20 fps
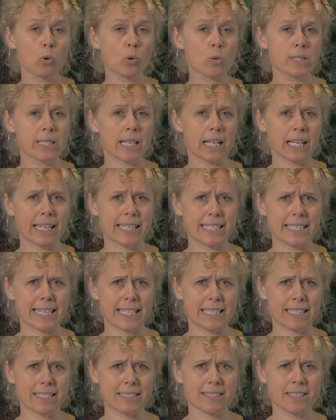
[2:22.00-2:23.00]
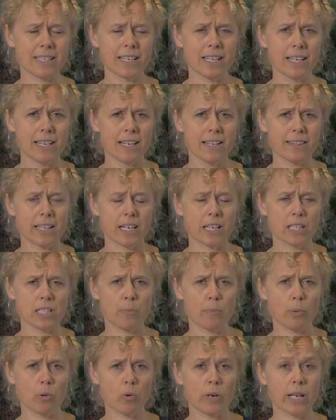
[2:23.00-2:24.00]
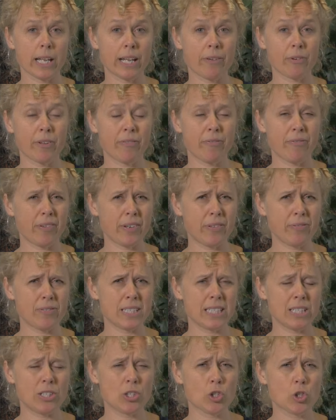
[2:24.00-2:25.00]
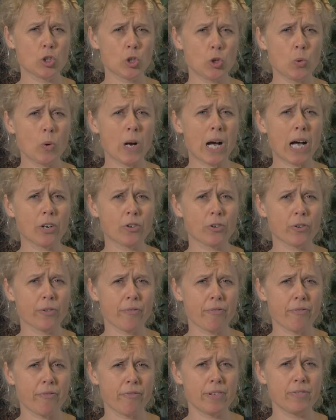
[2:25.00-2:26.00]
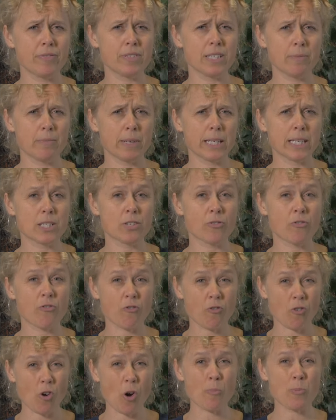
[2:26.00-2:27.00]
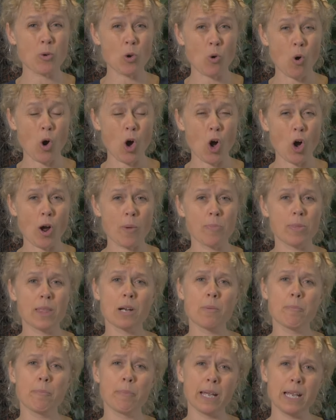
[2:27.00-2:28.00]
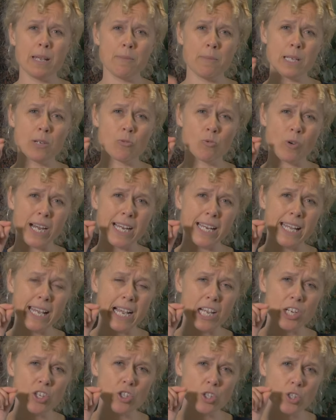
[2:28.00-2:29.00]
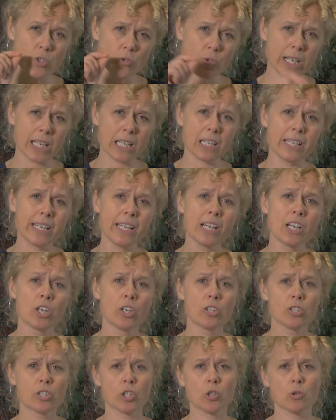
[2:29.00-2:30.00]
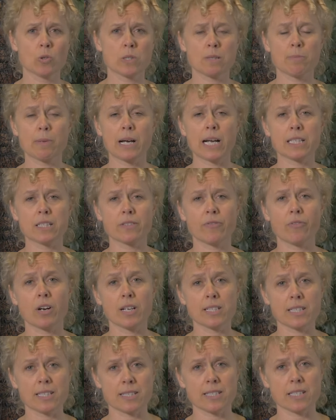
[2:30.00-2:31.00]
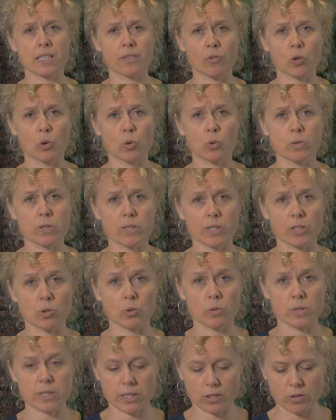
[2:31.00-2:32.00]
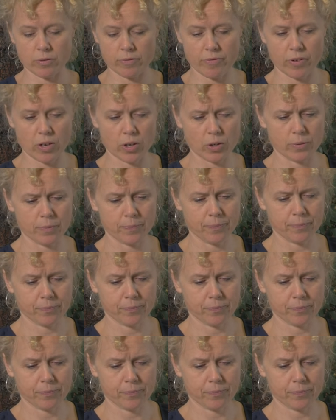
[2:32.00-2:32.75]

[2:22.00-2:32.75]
cell antennas that are deployed every 50 to 250 metres from your home that are beaming radiation directly to your smart devices and of course your cell phone.